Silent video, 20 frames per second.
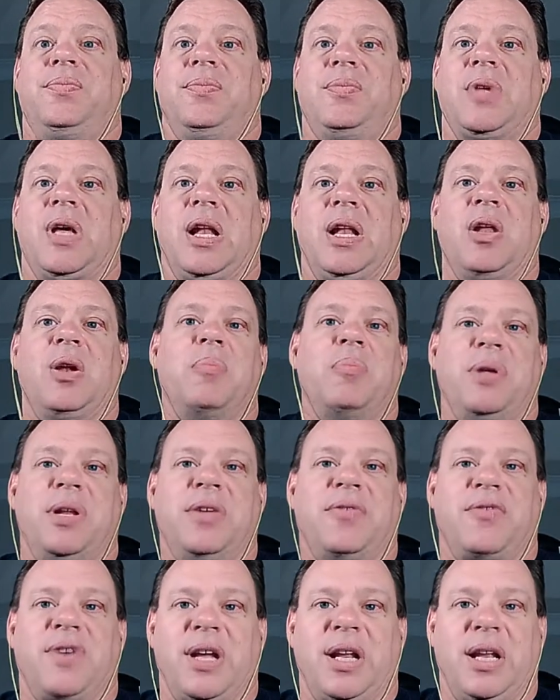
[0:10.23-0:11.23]
a little bit of
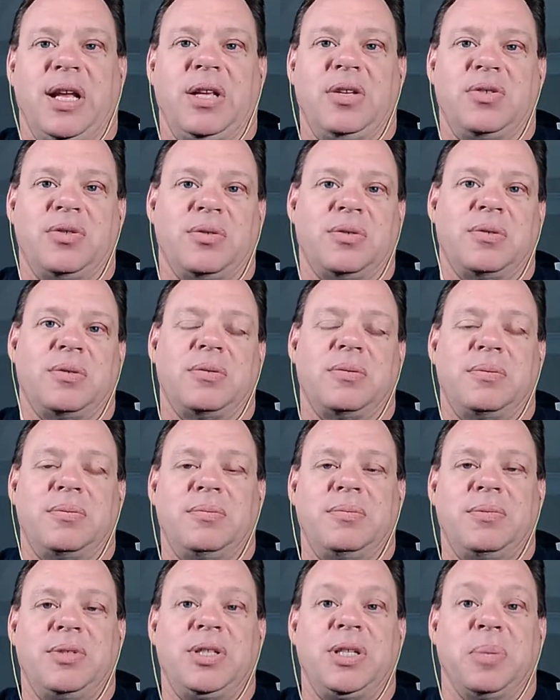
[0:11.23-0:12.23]
financial
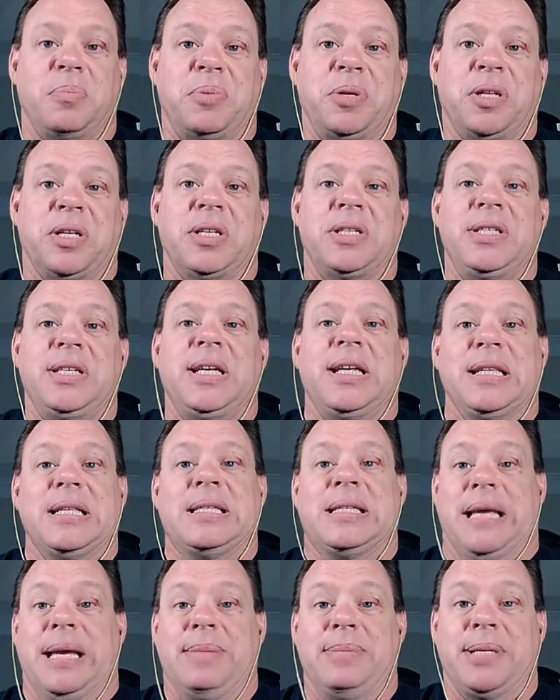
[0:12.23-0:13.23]
stability at the
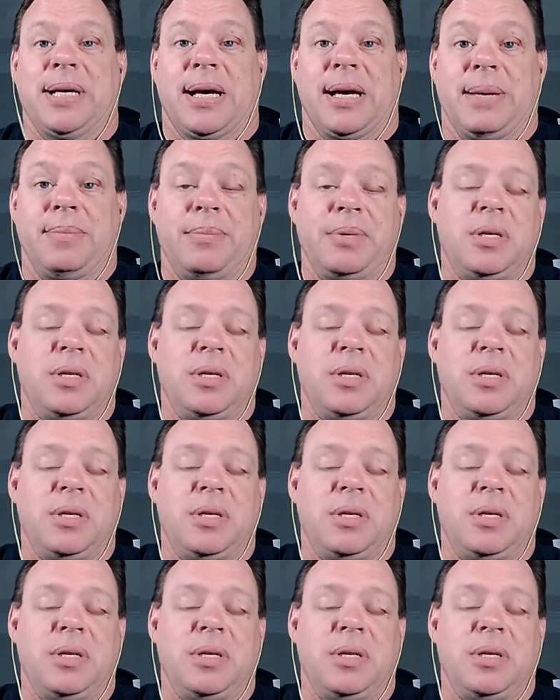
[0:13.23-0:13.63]
same time.